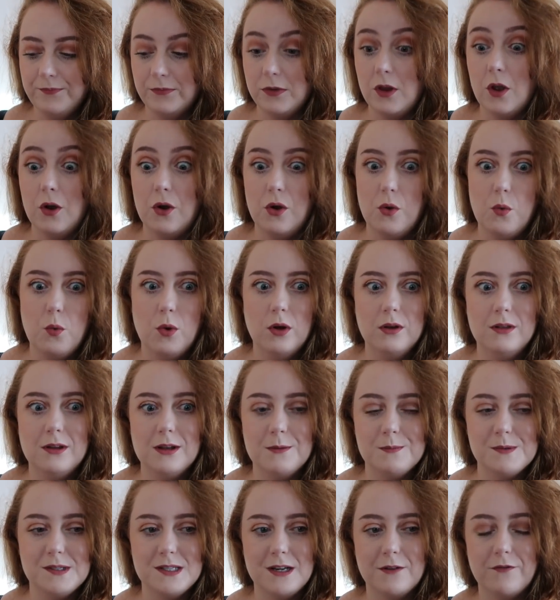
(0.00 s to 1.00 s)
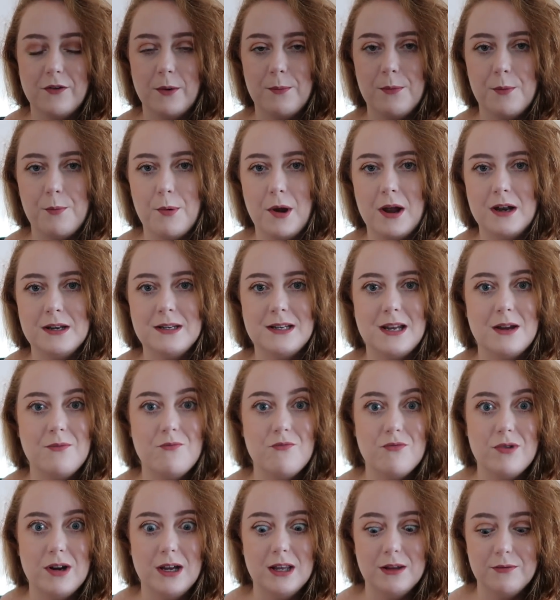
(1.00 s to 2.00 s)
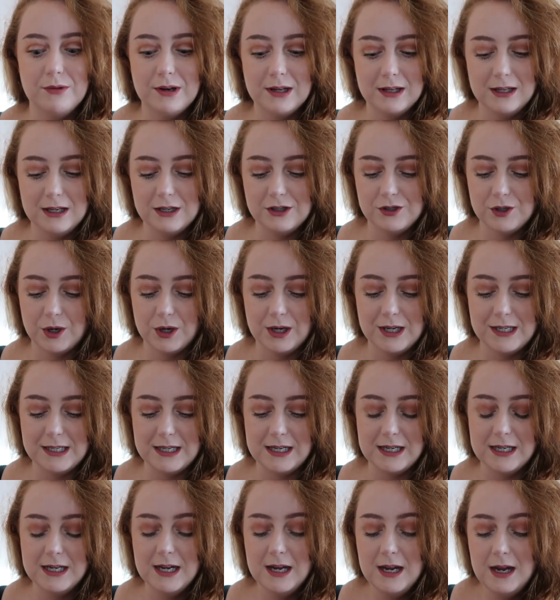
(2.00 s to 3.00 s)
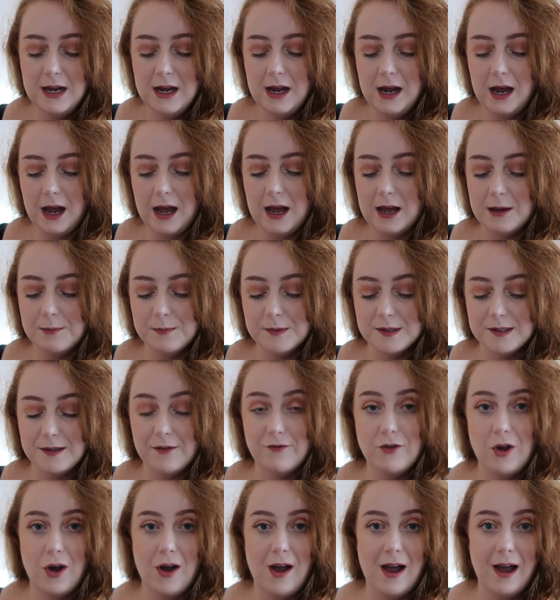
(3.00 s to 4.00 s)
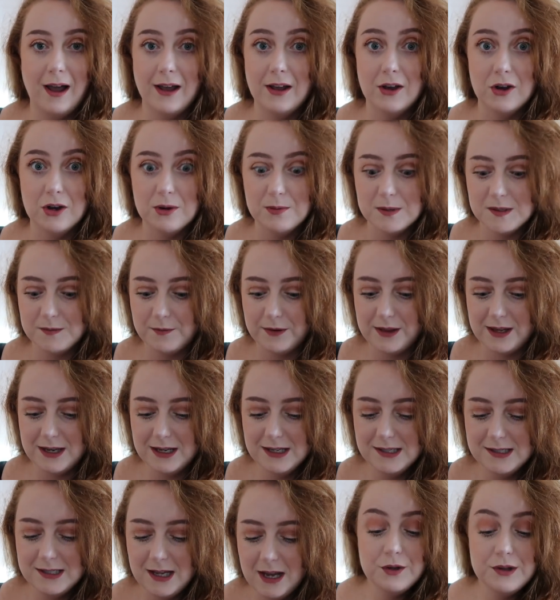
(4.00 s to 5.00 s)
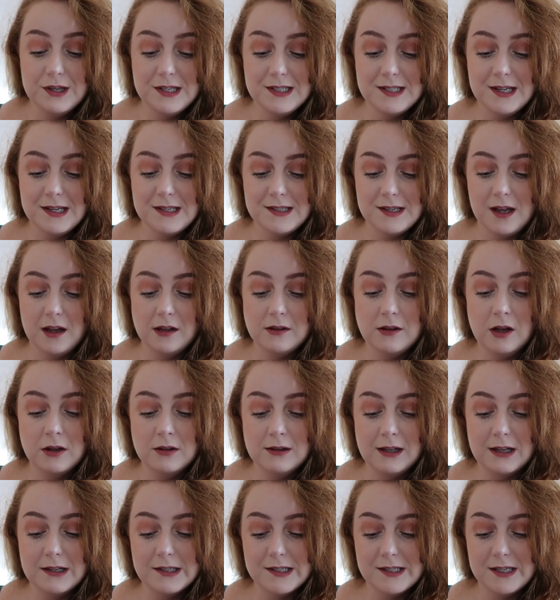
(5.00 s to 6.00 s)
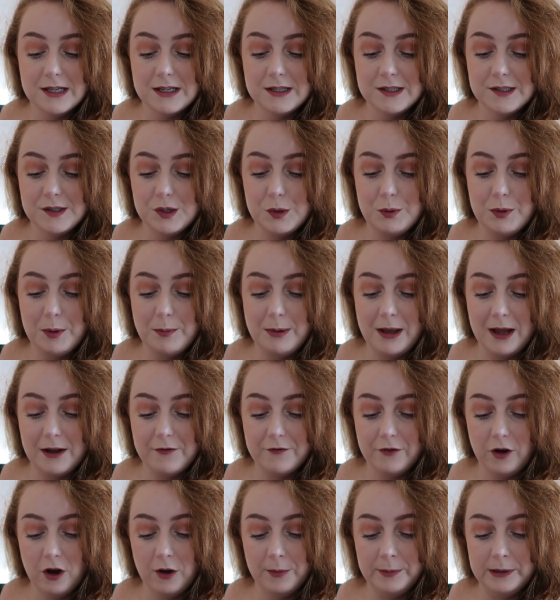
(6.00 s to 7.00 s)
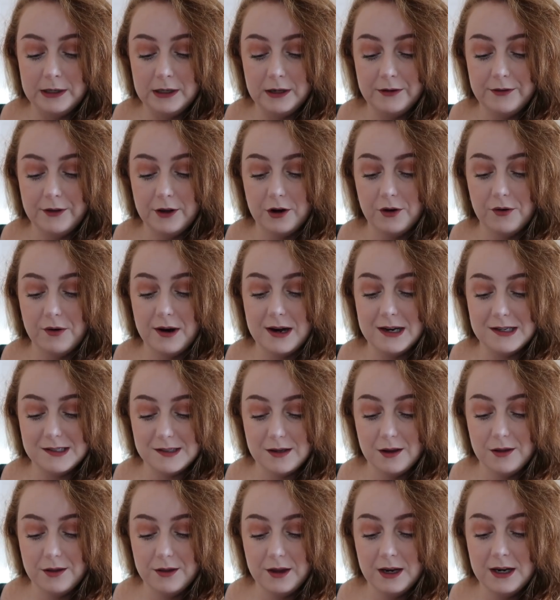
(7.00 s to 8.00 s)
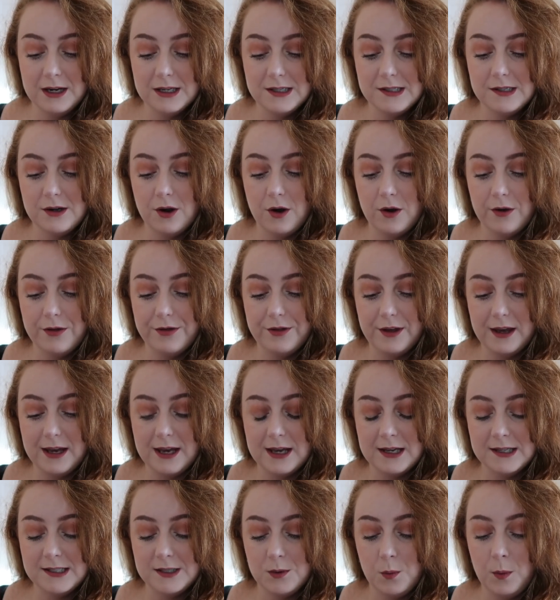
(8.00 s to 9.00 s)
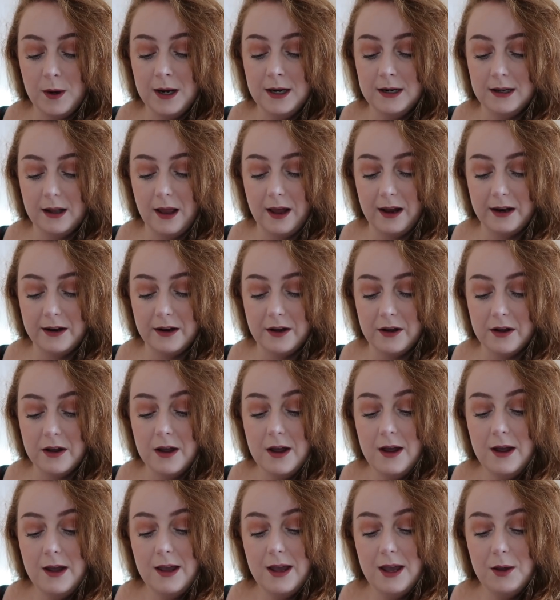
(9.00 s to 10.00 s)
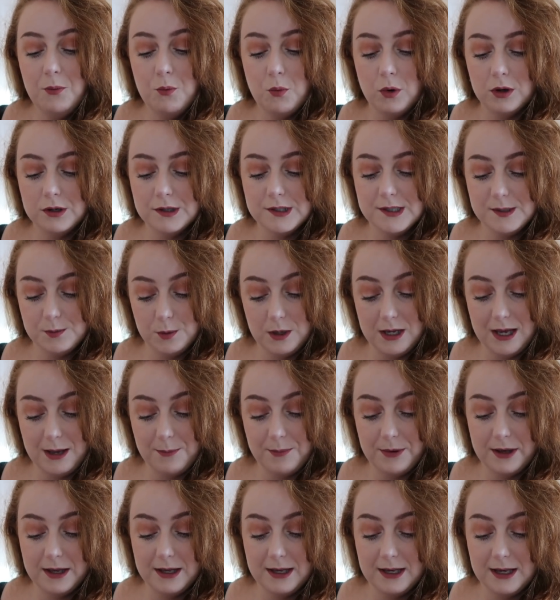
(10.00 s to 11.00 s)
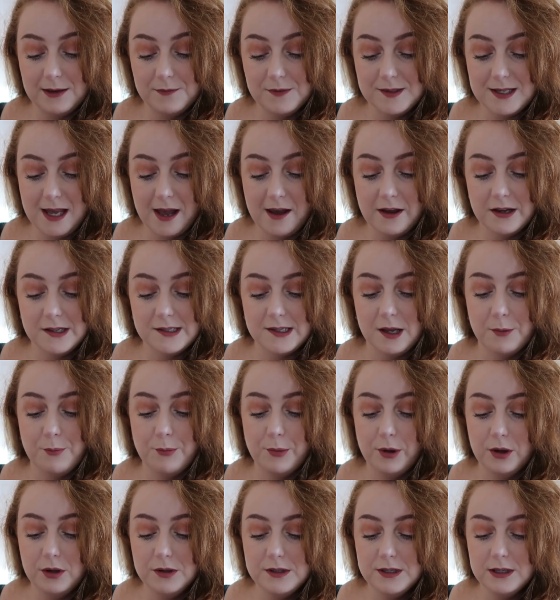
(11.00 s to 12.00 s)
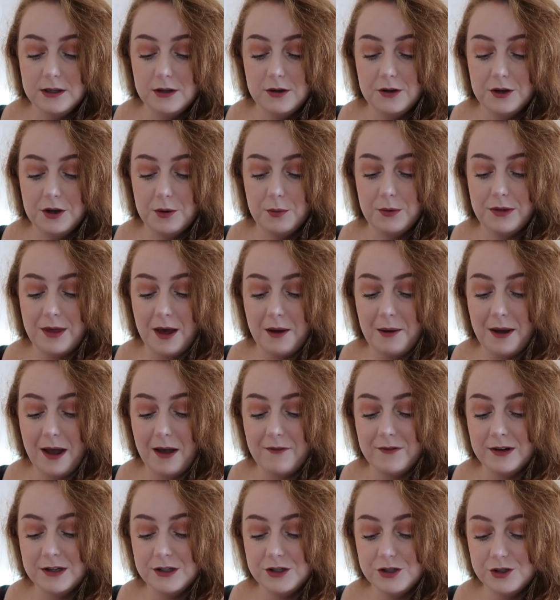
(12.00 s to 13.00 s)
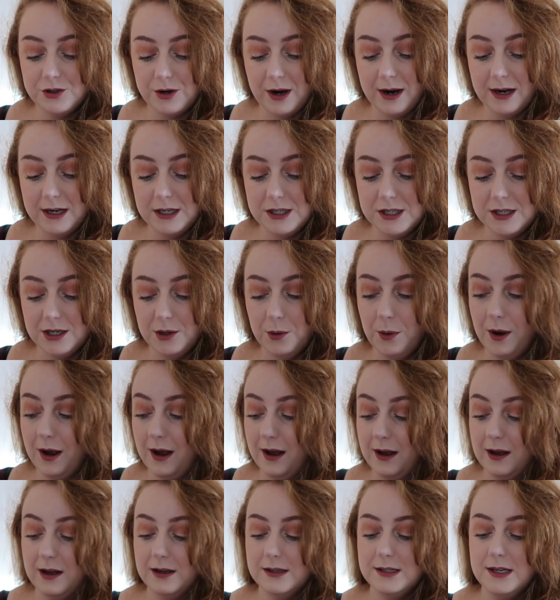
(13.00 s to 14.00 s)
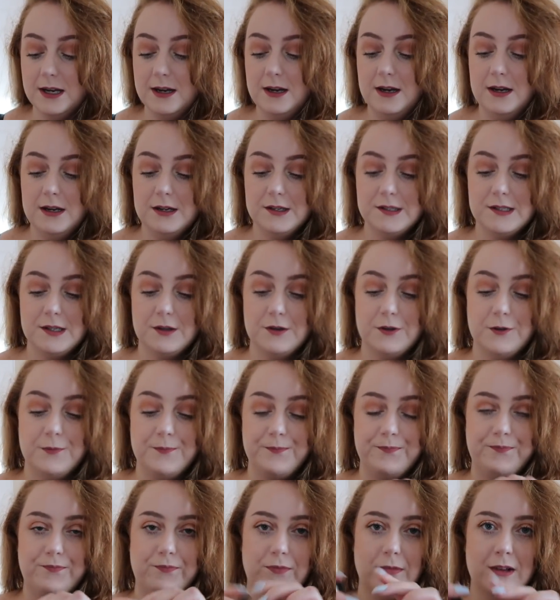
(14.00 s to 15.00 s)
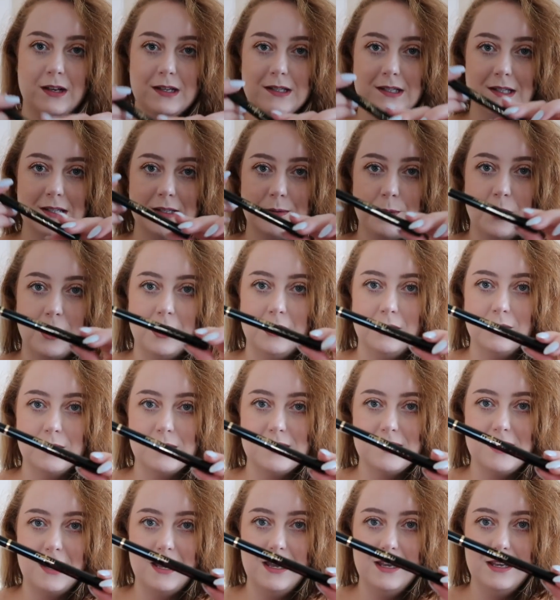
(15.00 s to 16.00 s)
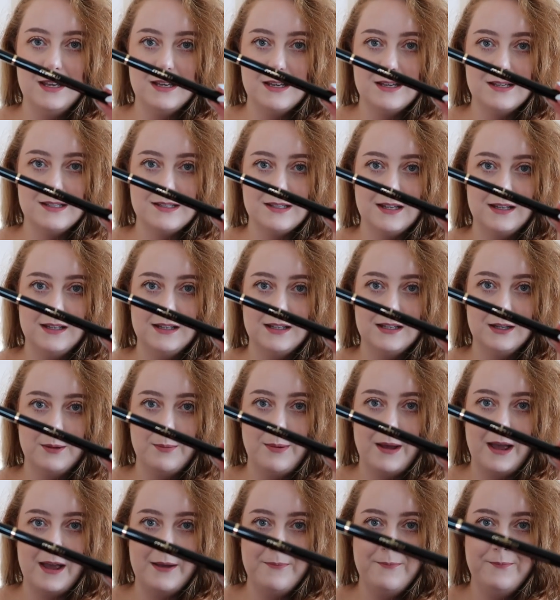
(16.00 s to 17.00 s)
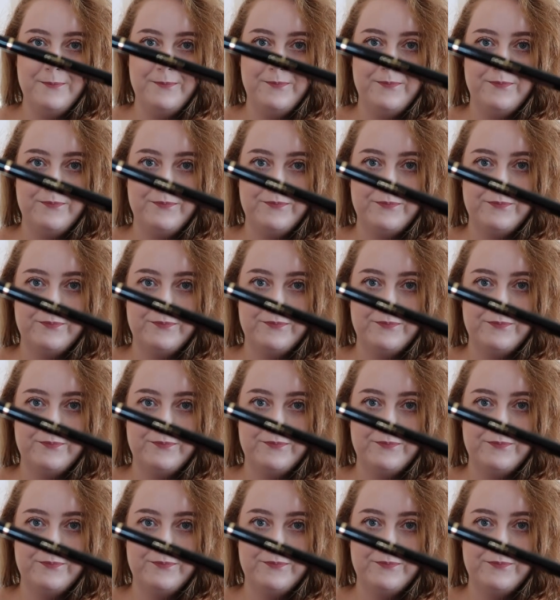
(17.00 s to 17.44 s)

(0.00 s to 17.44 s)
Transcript: No, one lipstick from the brand and really, really enjoyed it. So I've got high hopes for this. So this is a long-lasting super black formula that creates the thinnest or thickest winged liner in one sweep and gives eyes a bolder look without having to try too hard. So this is what it looks like. It's a little pen.